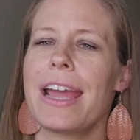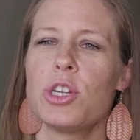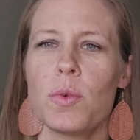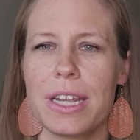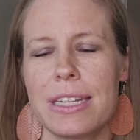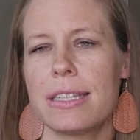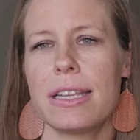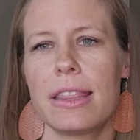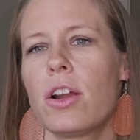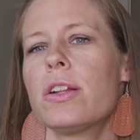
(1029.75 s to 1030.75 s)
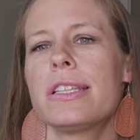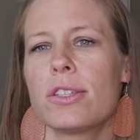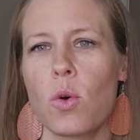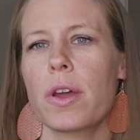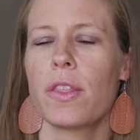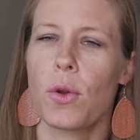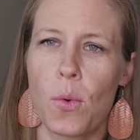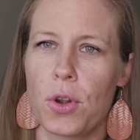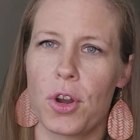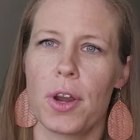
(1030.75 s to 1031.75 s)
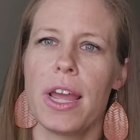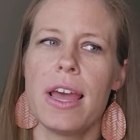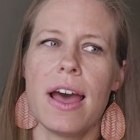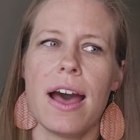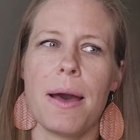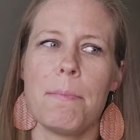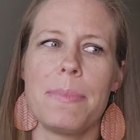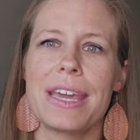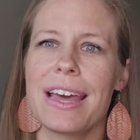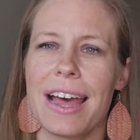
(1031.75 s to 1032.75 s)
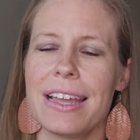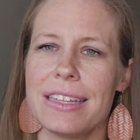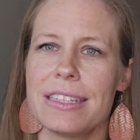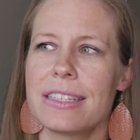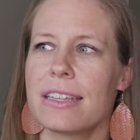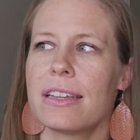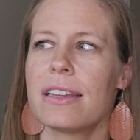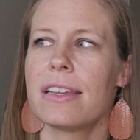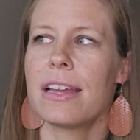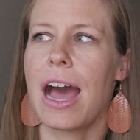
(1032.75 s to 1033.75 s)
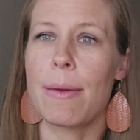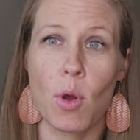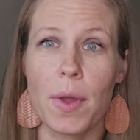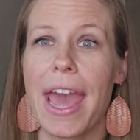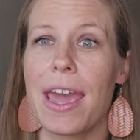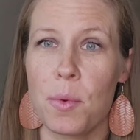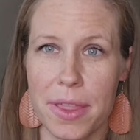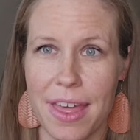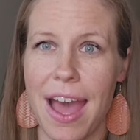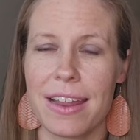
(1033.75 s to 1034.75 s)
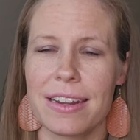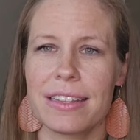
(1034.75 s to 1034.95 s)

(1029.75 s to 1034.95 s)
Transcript: I don't need to sit there and sulk in the corner um, because I'm okay with that.